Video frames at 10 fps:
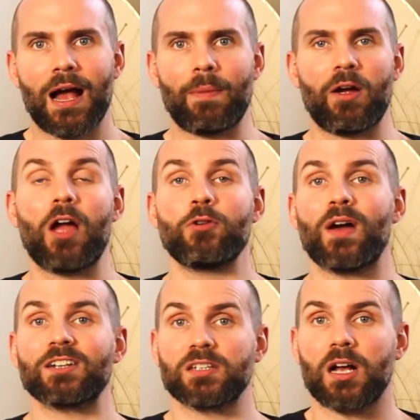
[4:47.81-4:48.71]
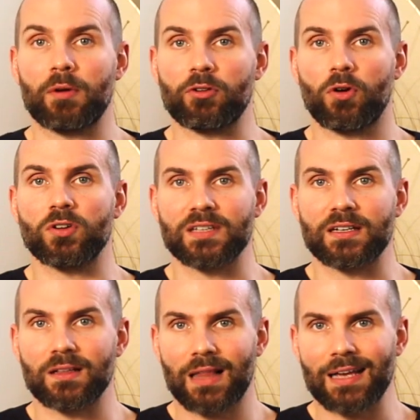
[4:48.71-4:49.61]
about how you actually come across
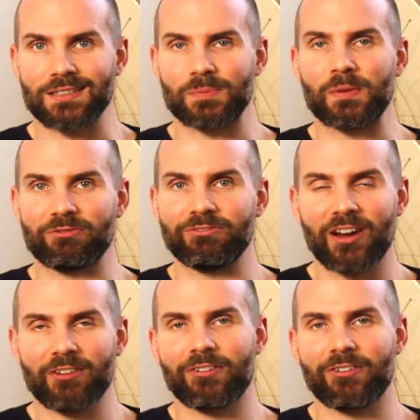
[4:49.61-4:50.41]
in class as being very,